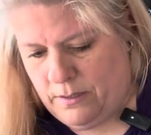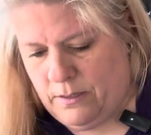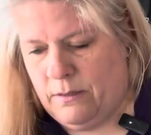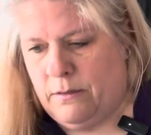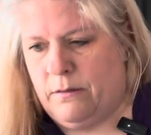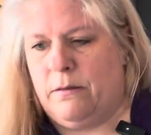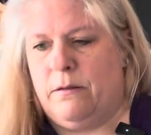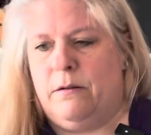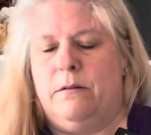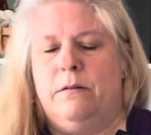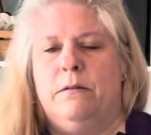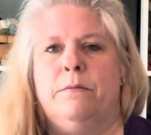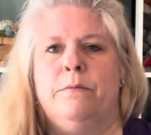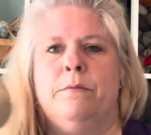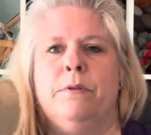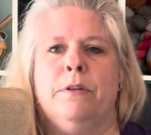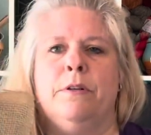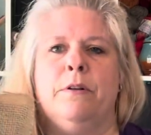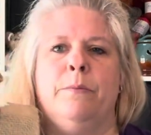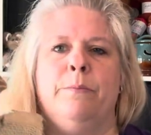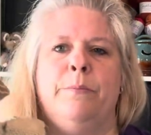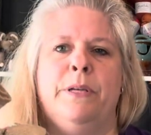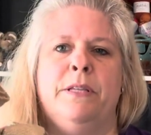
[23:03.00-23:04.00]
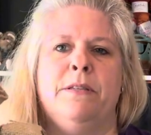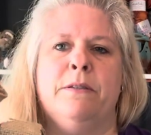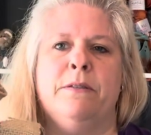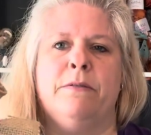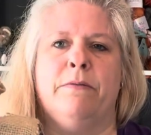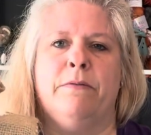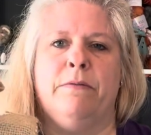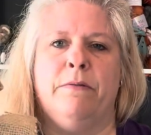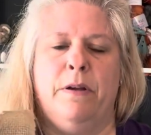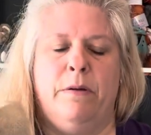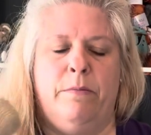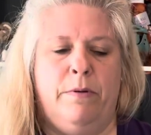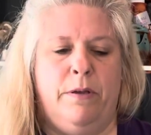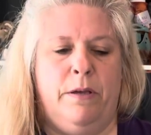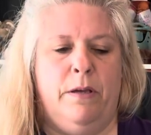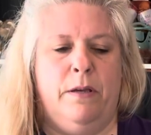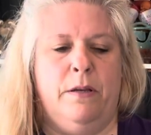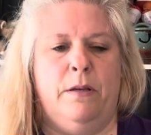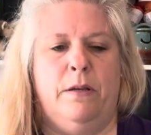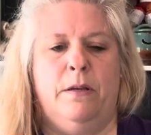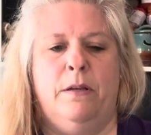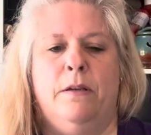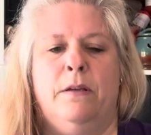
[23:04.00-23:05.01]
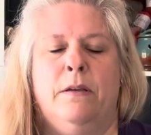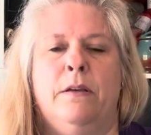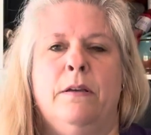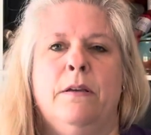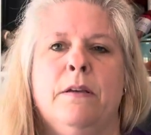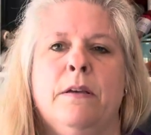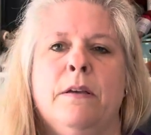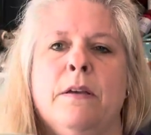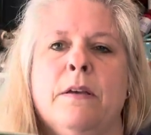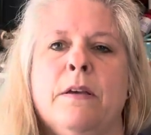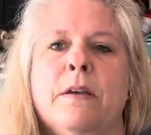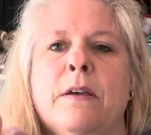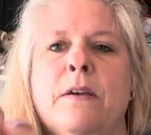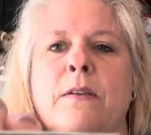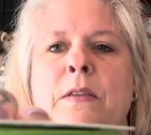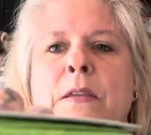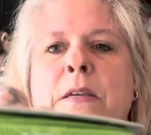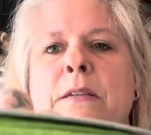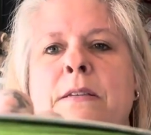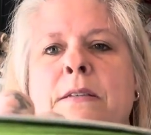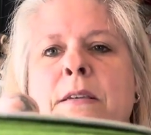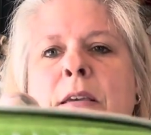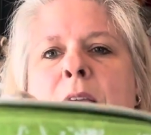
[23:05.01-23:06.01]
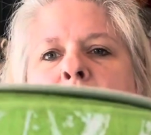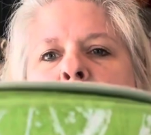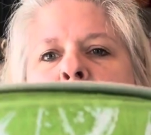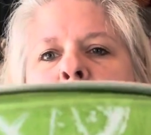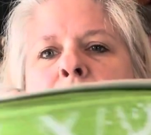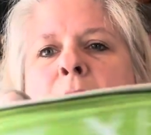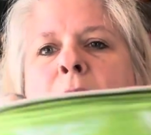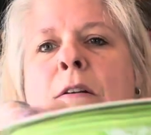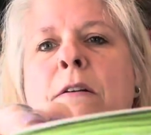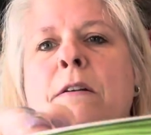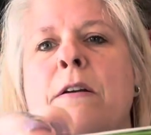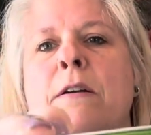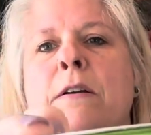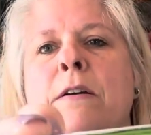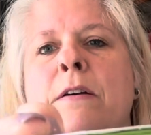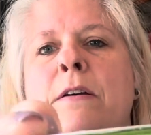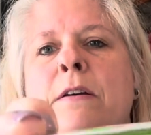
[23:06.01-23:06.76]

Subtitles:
little bits of ribbon. This here.